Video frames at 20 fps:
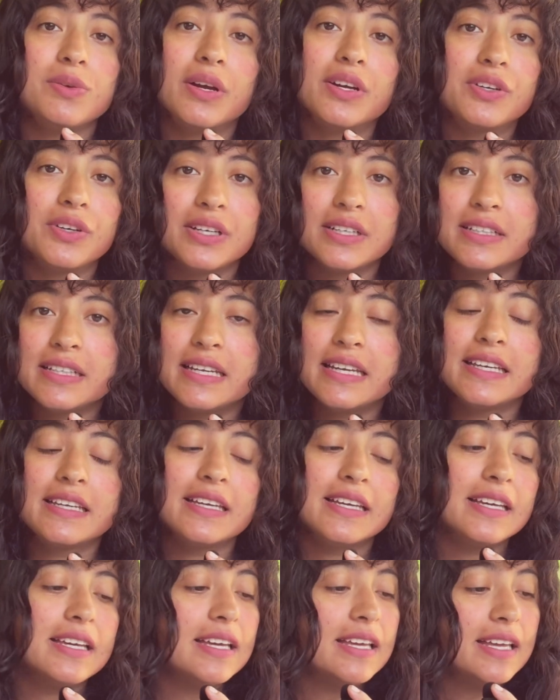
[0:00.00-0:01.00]

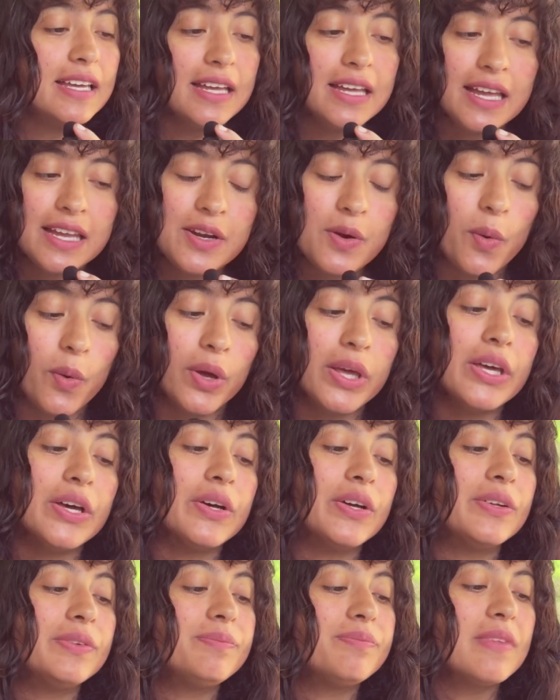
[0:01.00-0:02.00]
acrylic and
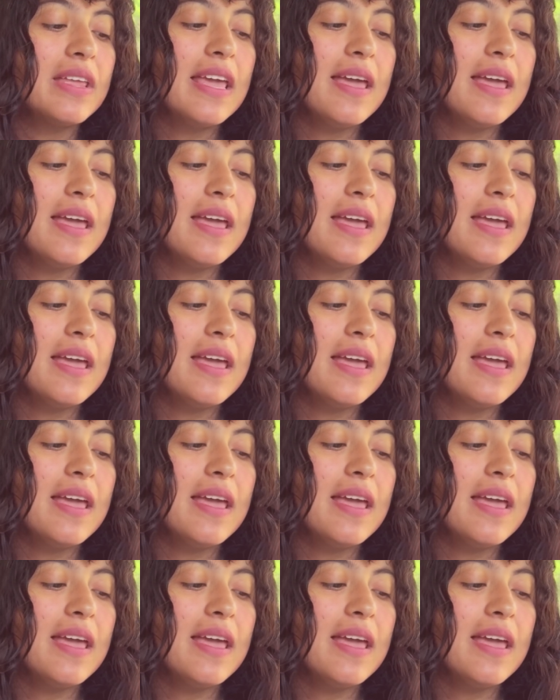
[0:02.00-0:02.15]
oil.